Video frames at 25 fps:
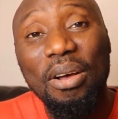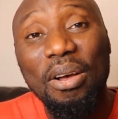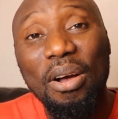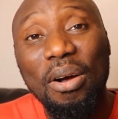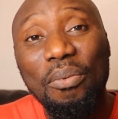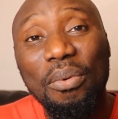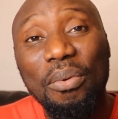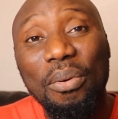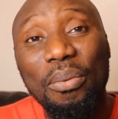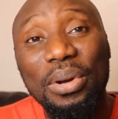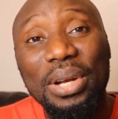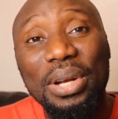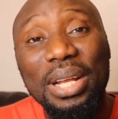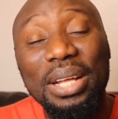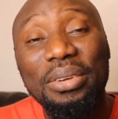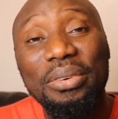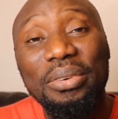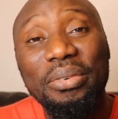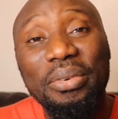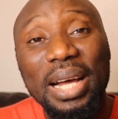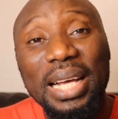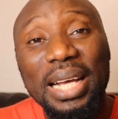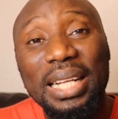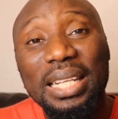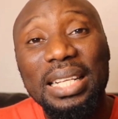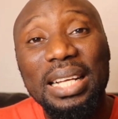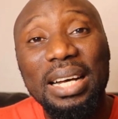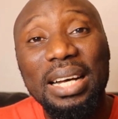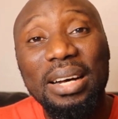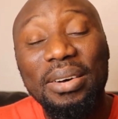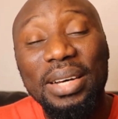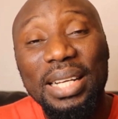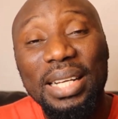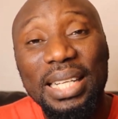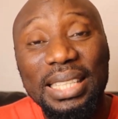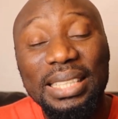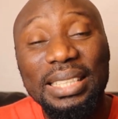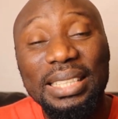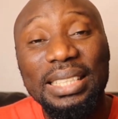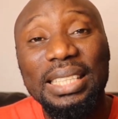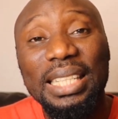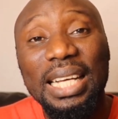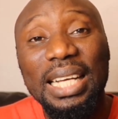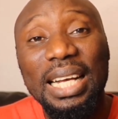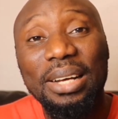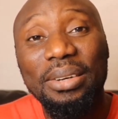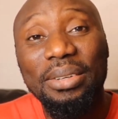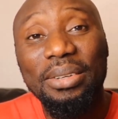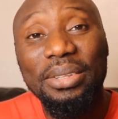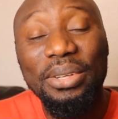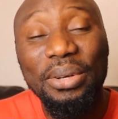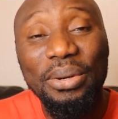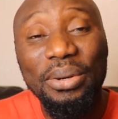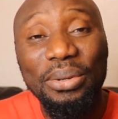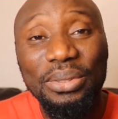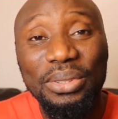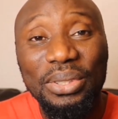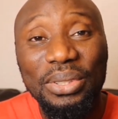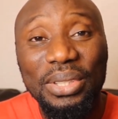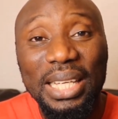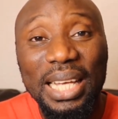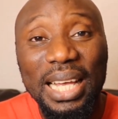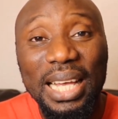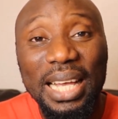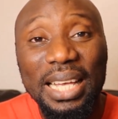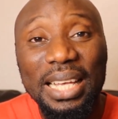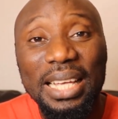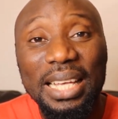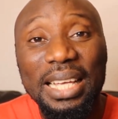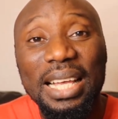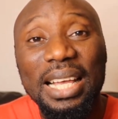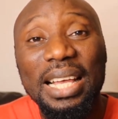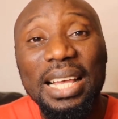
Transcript: of what we're learning right now, and let's see how it goes. Okay?